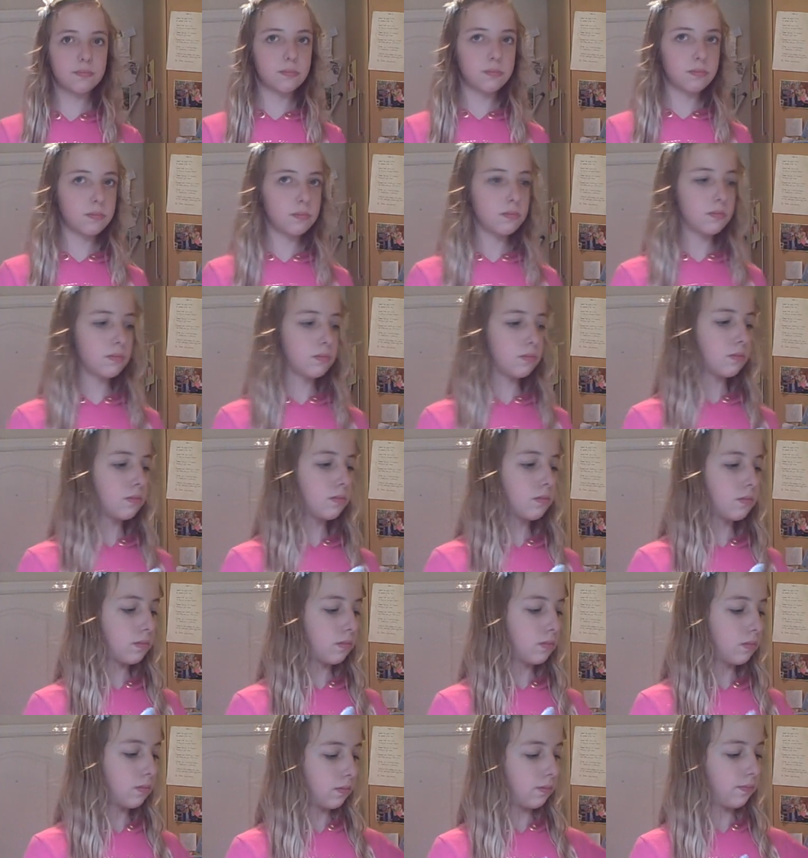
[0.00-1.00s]

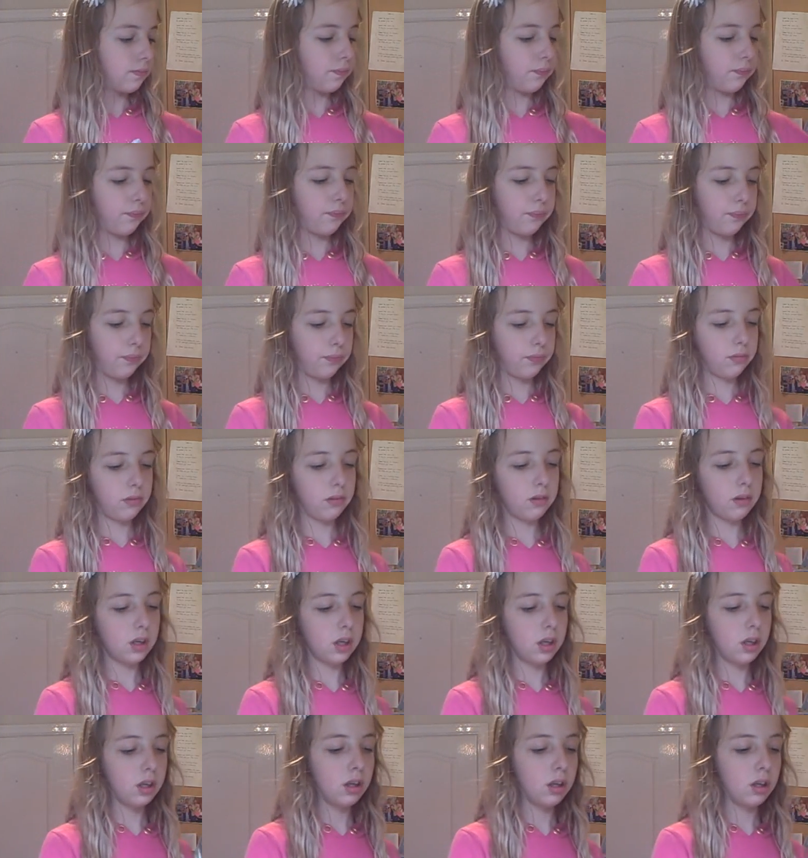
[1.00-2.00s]

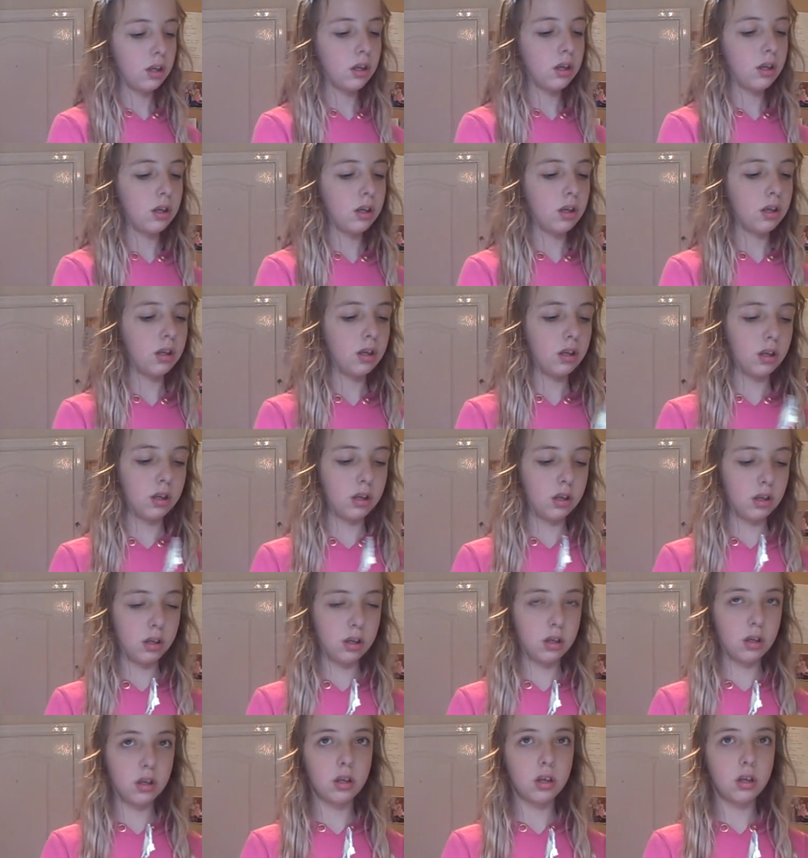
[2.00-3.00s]

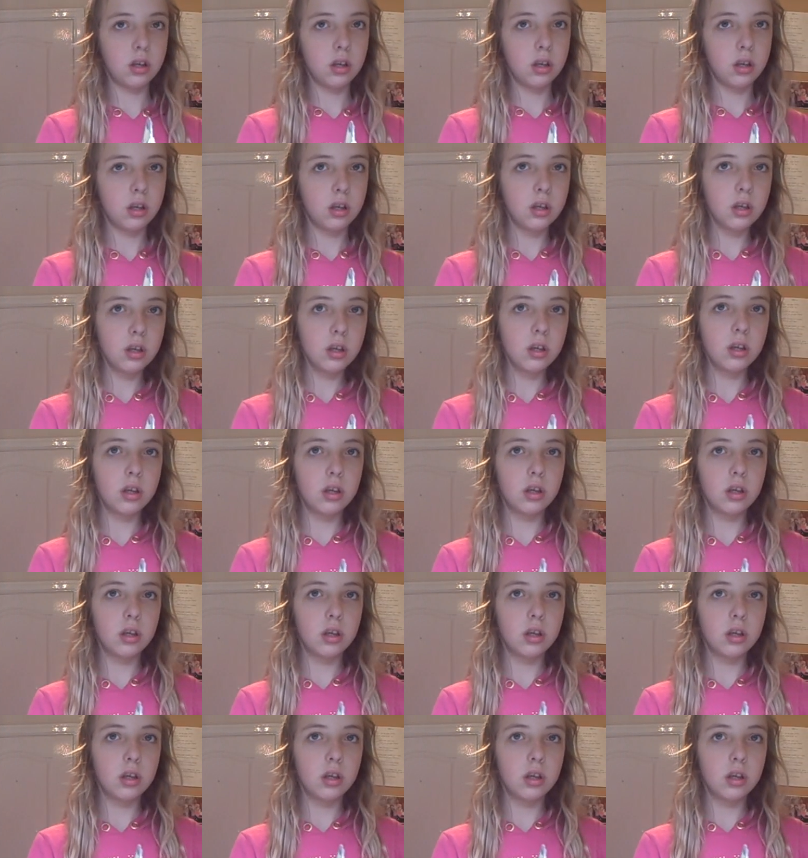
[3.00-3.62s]
Nobody speaks.